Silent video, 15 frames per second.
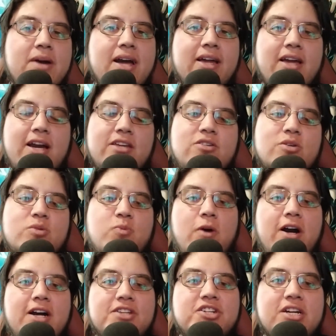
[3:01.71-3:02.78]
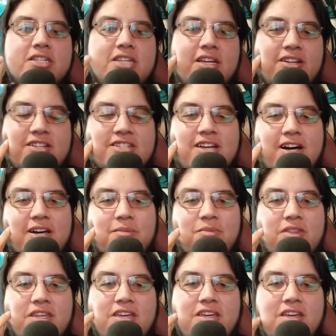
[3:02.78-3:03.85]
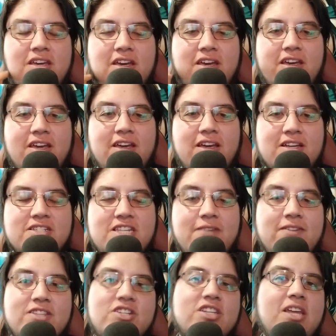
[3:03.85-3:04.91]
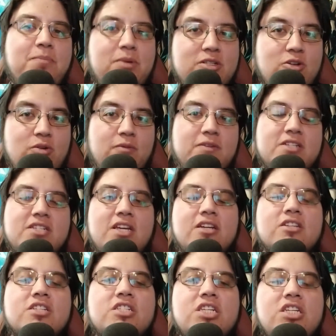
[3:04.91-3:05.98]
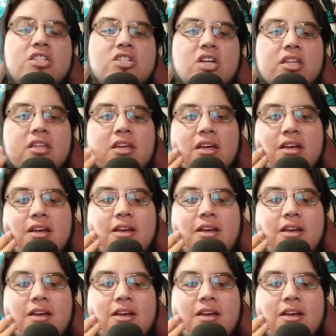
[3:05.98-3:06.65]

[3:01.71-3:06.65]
I'm back. I just watched a second time the 17th episode of the second season.